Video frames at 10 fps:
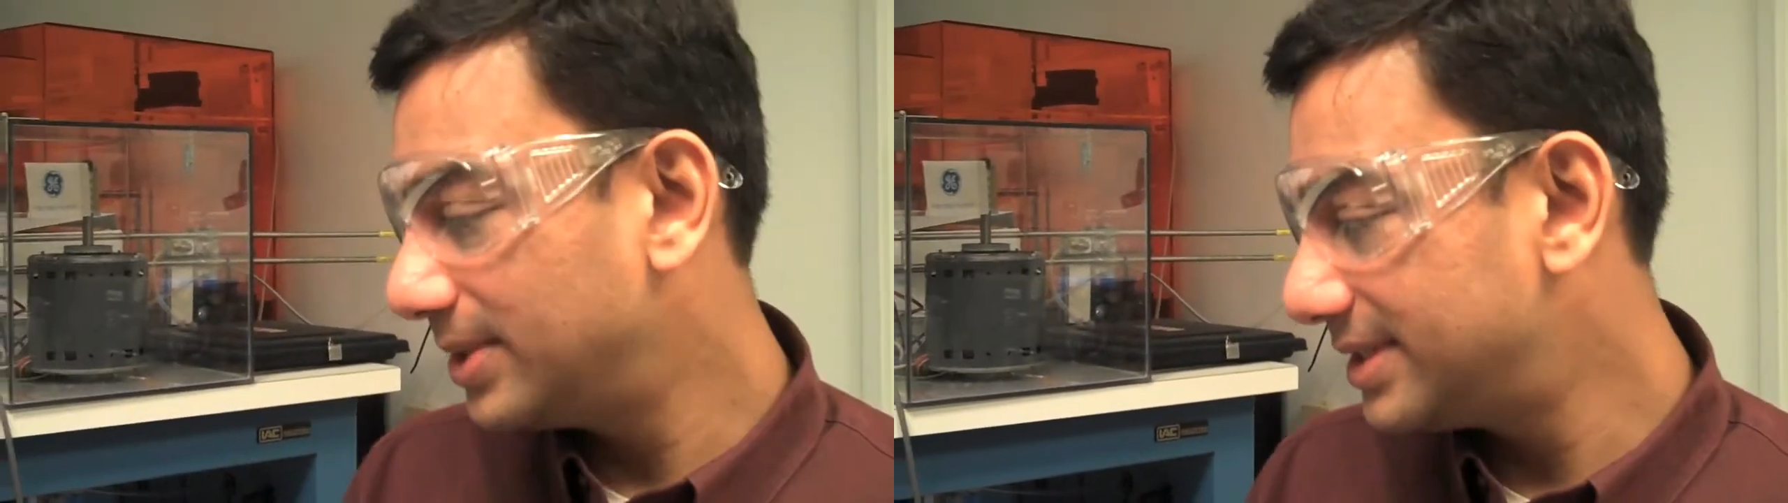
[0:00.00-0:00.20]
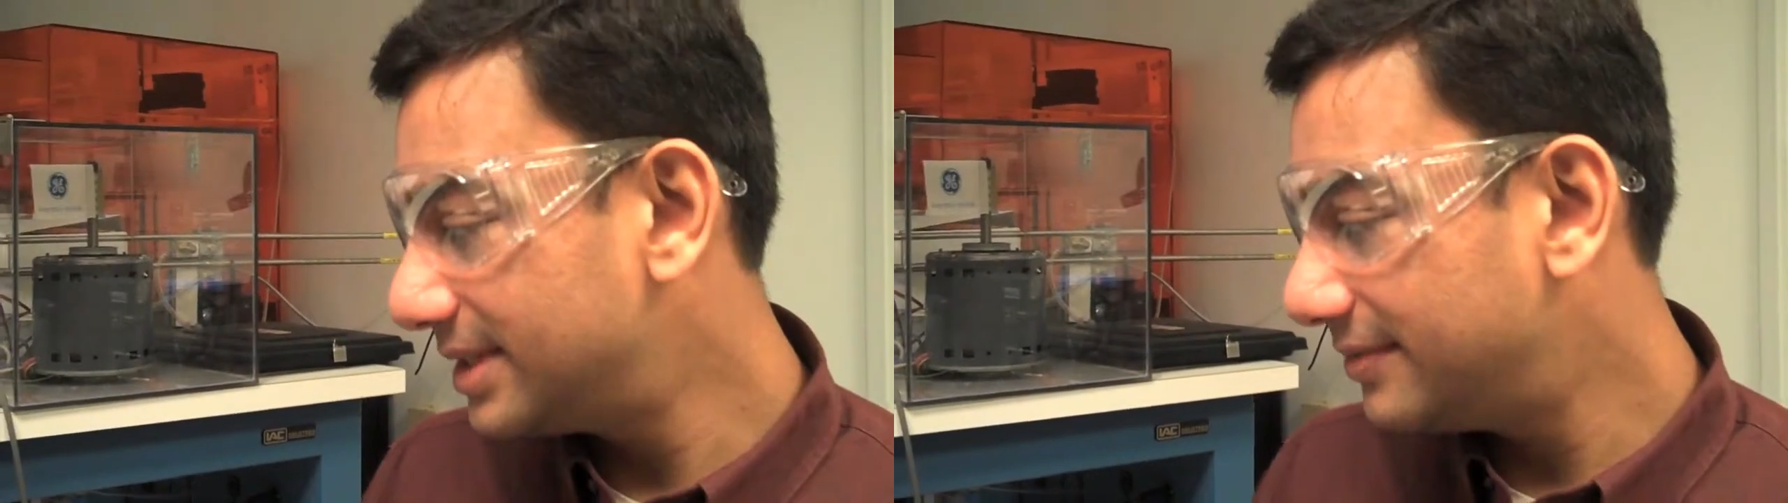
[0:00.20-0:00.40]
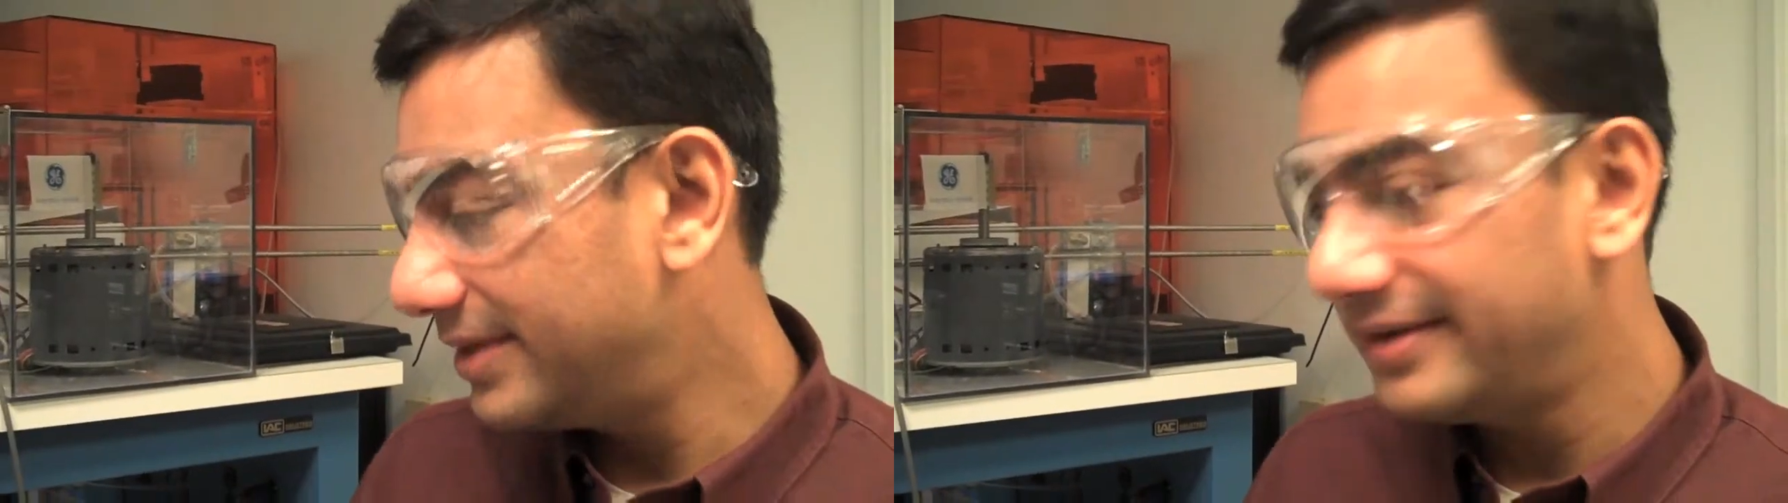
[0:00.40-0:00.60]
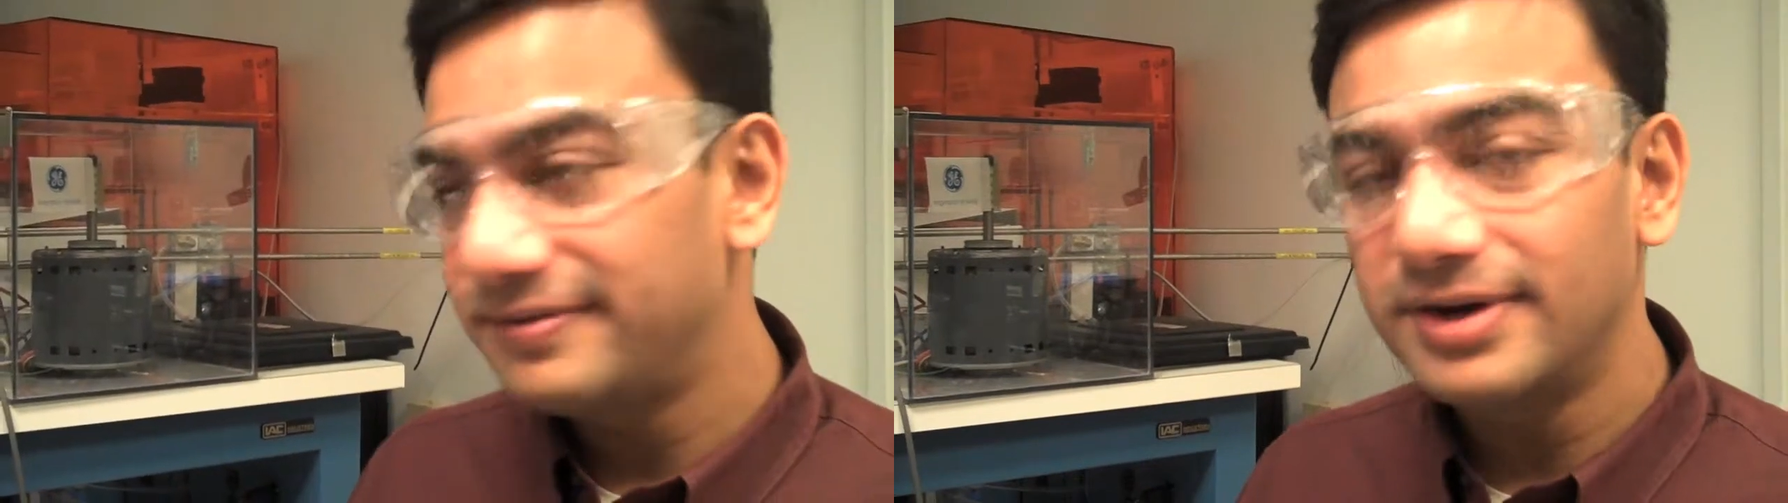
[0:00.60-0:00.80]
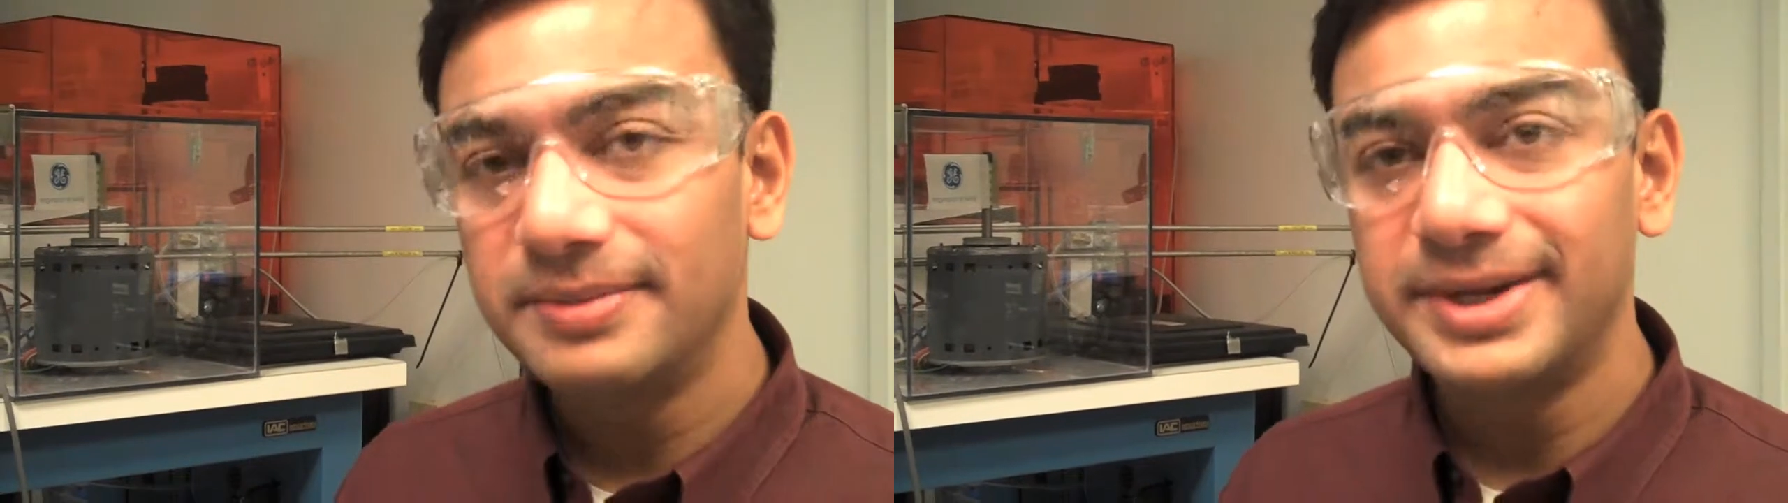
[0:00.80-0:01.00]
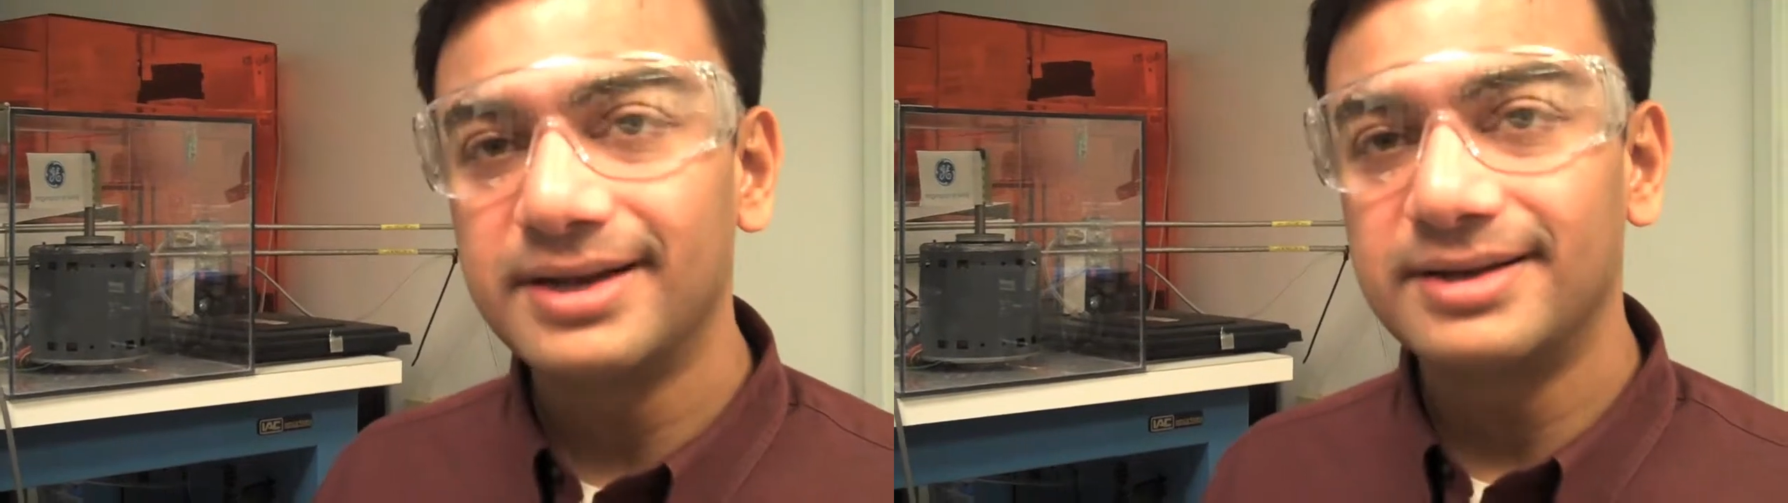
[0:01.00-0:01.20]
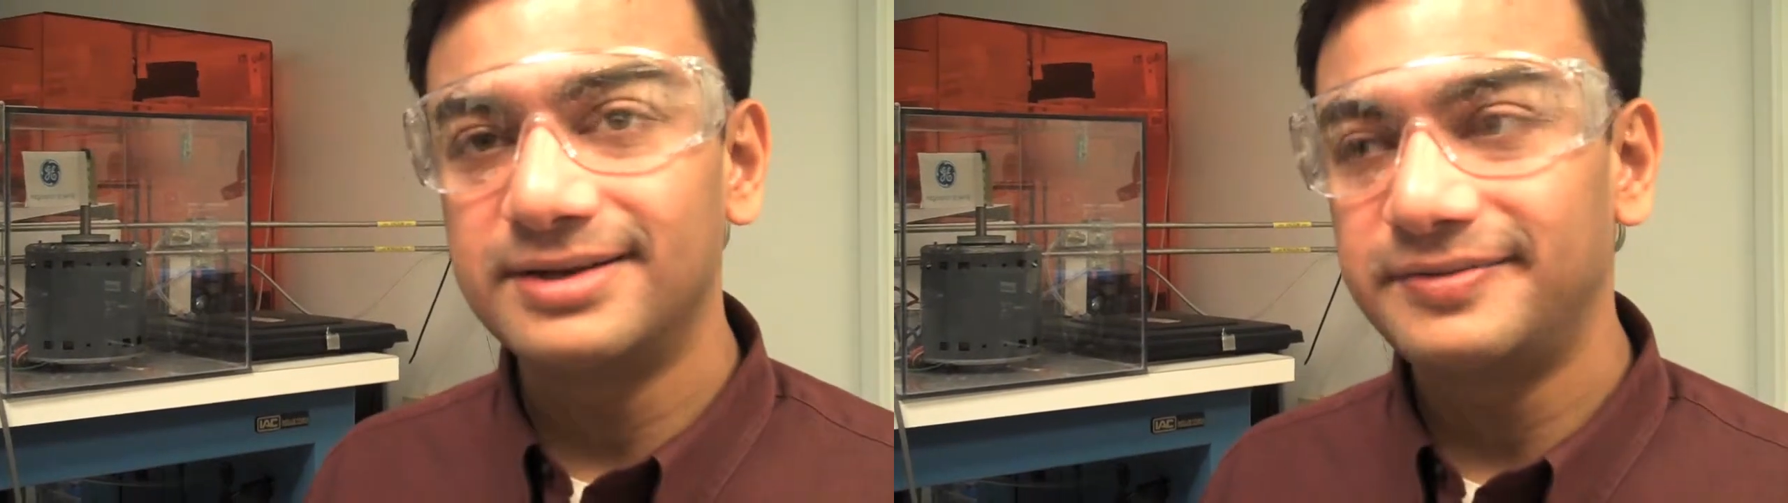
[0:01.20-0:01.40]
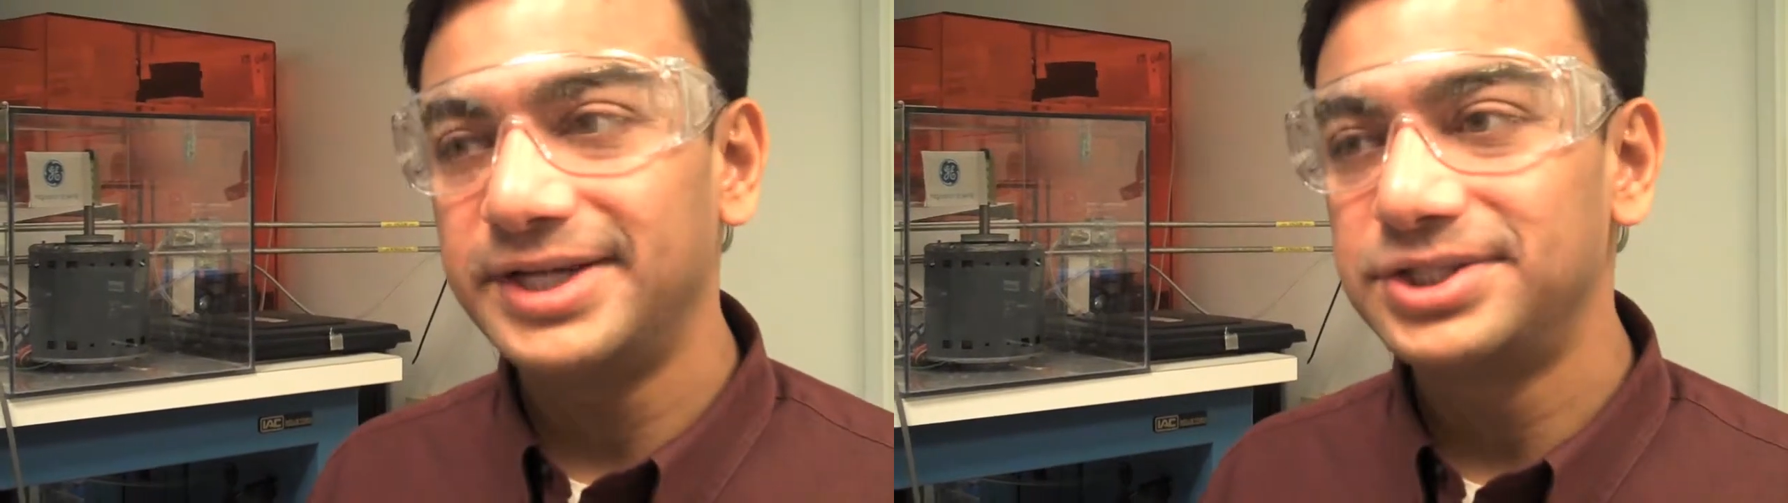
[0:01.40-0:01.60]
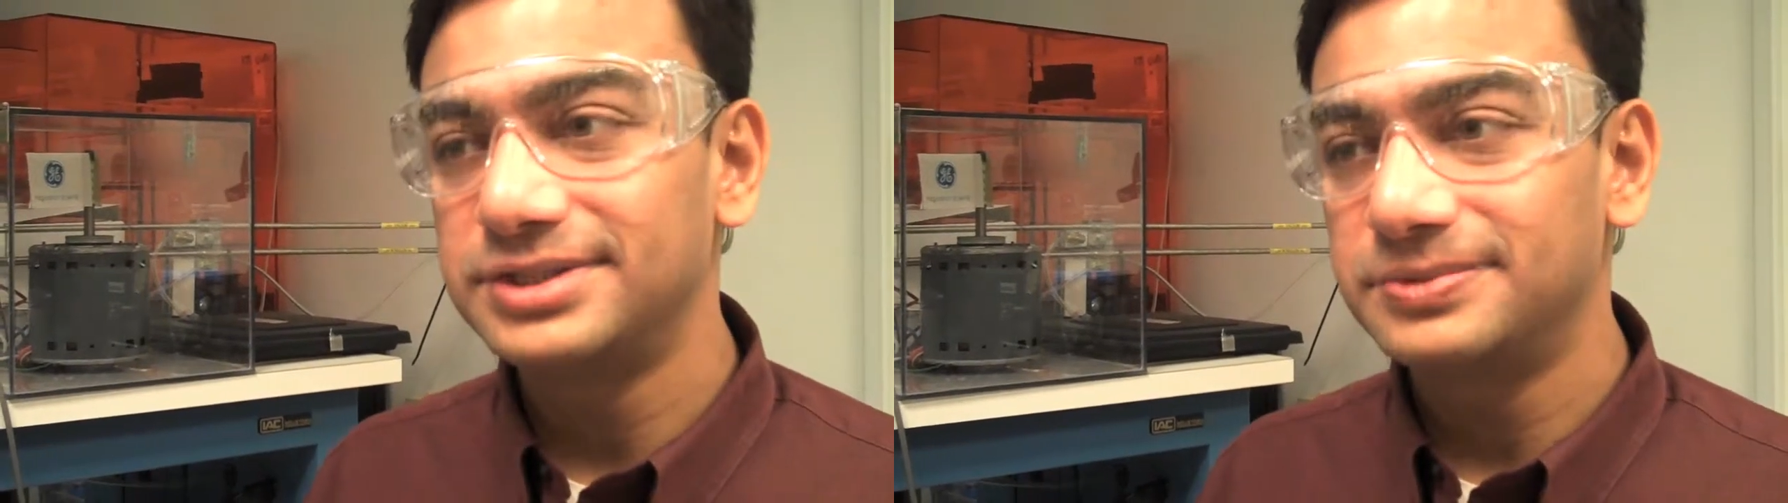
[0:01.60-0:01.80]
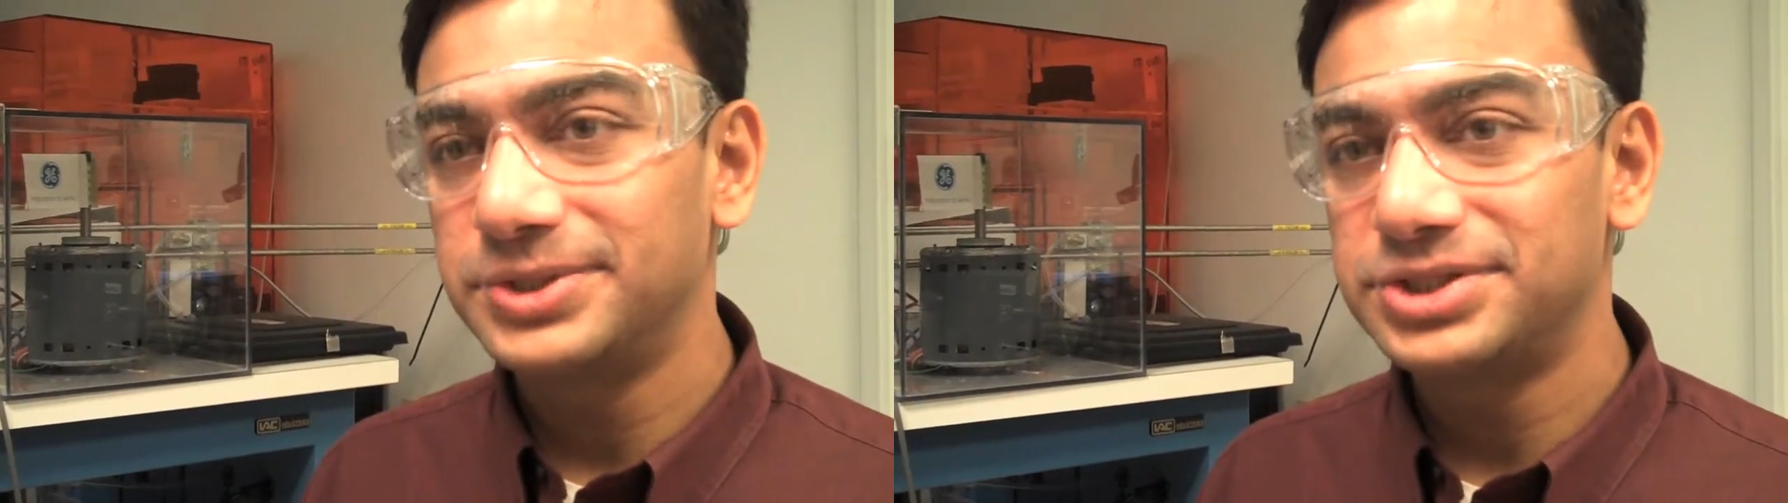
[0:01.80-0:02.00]
this is a very fundamental
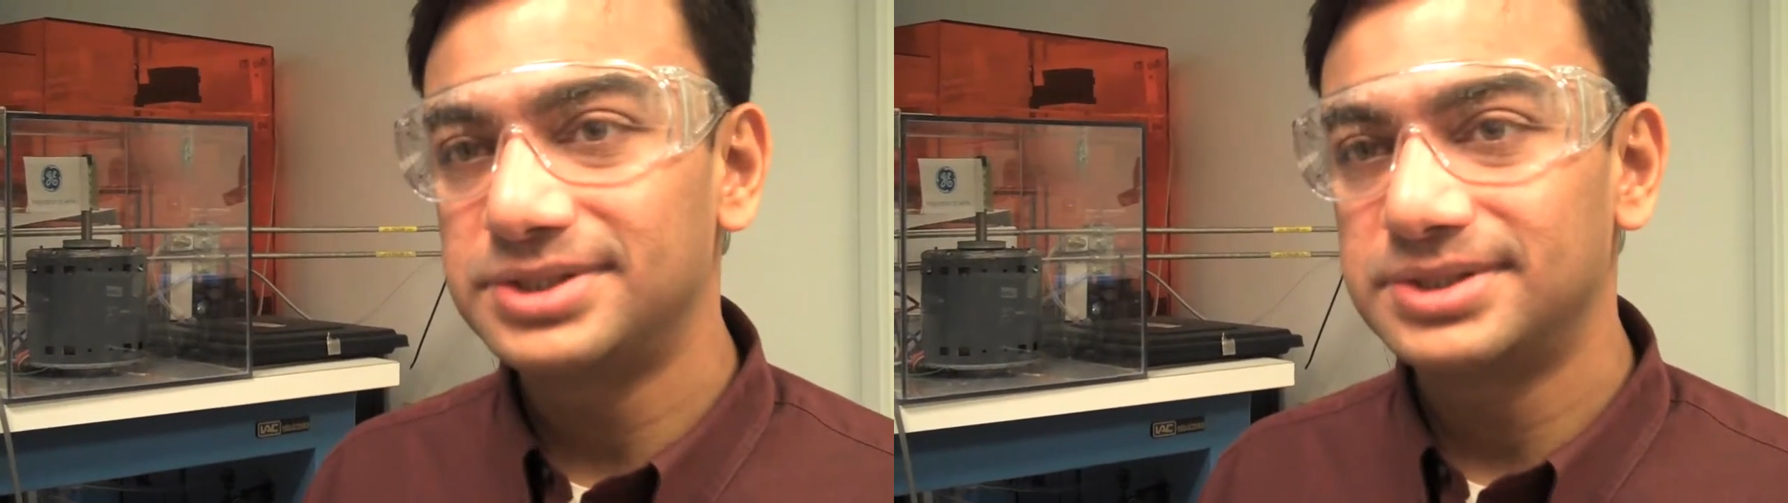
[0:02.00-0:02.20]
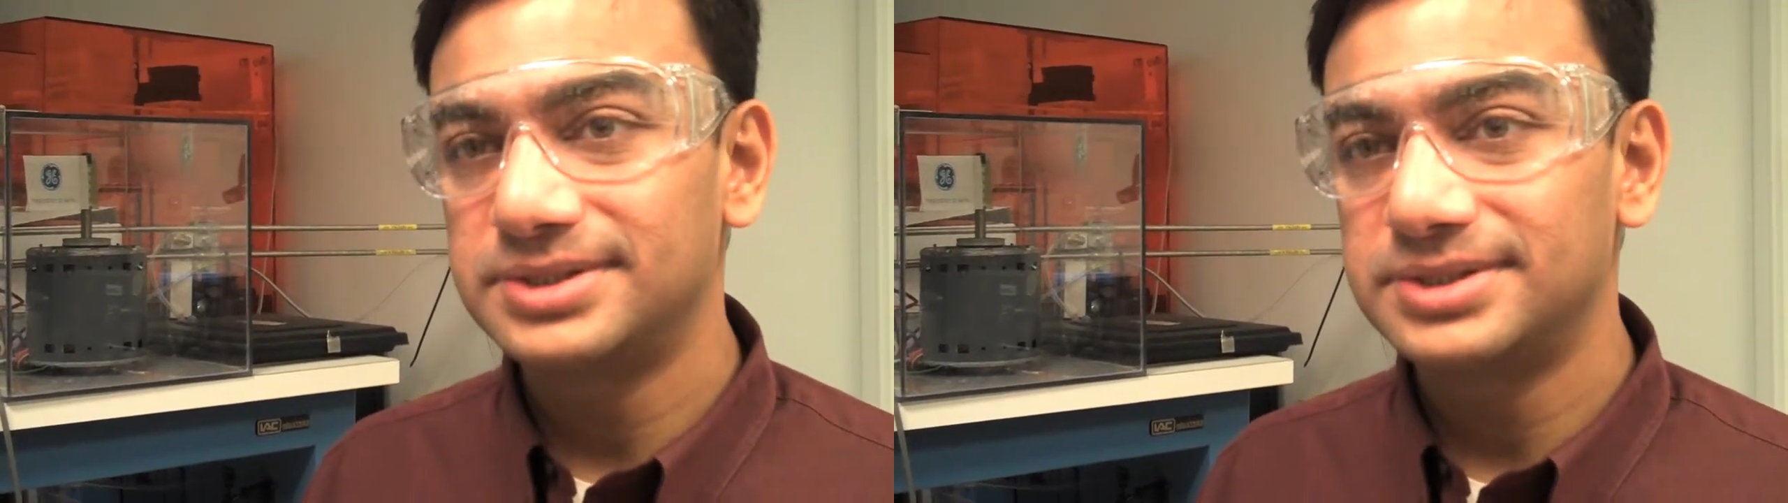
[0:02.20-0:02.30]
innovation which,